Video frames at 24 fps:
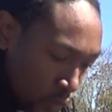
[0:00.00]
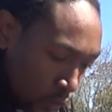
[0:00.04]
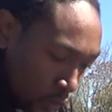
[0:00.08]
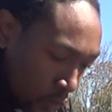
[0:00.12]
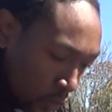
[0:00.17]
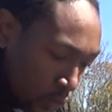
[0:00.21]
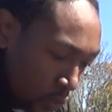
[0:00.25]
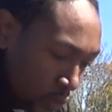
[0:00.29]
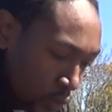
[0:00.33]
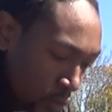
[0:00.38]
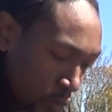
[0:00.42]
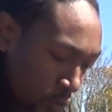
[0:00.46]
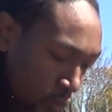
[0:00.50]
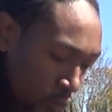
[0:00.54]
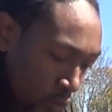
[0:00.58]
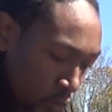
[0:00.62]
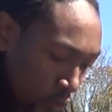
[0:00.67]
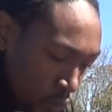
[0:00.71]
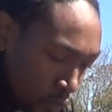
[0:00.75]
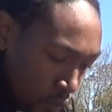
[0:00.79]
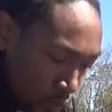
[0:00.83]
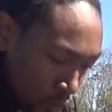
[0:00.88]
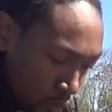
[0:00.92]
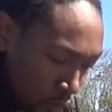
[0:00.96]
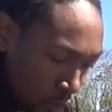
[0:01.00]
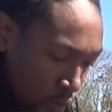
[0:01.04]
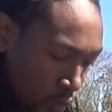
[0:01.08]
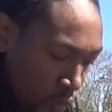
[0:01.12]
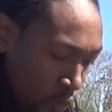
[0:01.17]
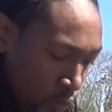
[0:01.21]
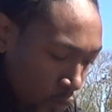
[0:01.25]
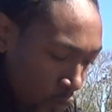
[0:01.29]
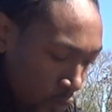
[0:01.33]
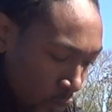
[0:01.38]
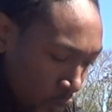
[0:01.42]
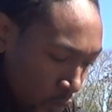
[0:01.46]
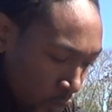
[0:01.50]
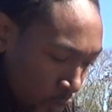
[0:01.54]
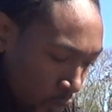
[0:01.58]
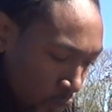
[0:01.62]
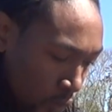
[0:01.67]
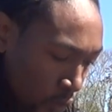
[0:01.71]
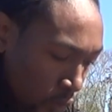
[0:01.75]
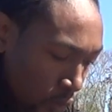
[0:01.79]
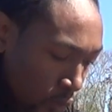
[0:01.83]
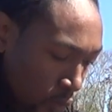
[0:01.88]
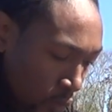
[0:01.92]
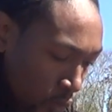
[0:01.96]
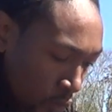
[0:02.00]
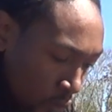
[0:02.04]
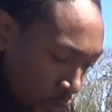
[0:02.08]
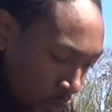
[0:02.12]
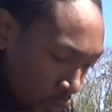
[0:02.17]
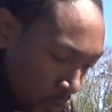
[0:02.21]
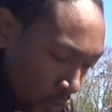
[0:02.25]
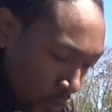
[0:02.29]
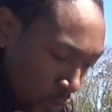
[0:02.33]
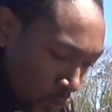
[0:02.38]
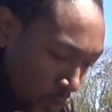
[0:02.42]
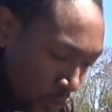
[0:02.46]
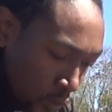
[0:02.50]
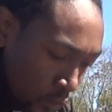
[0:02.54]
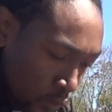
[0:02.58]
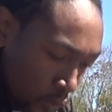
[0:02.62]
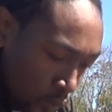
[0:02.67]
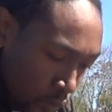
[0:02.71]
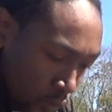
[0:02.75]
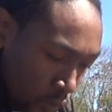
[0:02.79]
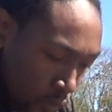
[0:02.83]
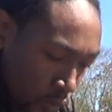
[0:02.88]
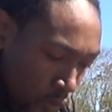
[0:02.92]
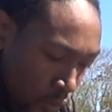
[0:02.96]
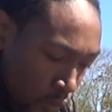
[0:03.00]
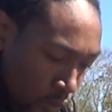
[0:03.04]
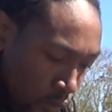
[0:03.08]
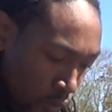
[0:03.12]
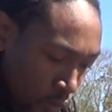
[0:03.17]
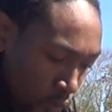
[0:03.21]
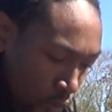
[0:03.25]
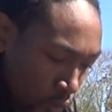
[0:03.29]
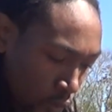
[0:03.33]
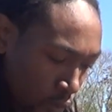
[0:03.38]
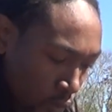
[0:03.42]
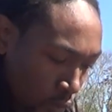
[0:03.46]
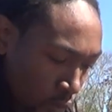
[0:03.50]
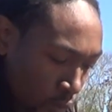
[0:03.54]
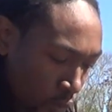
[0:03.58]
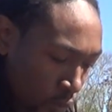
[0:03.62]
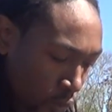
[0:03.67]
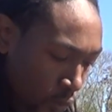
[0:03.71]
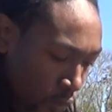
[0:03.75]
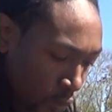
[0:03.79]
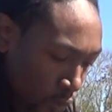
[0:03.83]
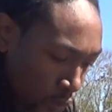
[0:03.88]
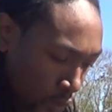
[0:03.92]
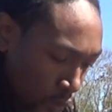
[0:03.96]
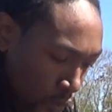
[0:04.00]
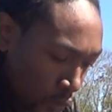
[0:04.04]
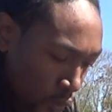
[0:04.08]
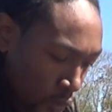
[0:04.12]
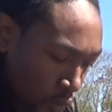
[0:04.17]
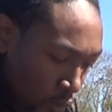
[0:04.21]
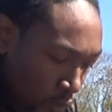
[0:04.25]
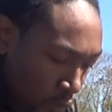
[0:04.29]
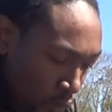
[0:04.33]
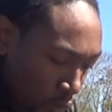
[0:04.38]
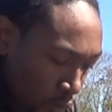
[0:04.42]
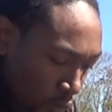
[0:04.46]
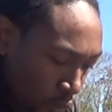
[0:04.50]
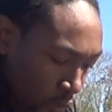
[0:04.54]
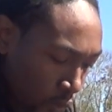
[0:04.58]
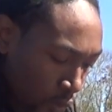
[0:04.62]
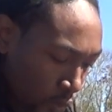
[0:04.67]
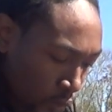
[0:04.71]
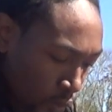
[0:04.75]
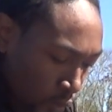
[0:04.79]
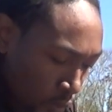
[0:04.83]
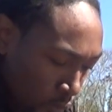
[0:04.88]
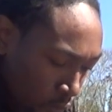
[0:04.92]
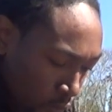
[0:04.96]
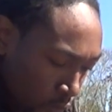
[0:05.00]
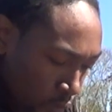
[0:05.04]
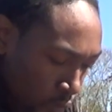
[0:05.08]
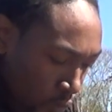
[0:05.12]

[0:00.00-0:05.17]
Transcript: [no speech]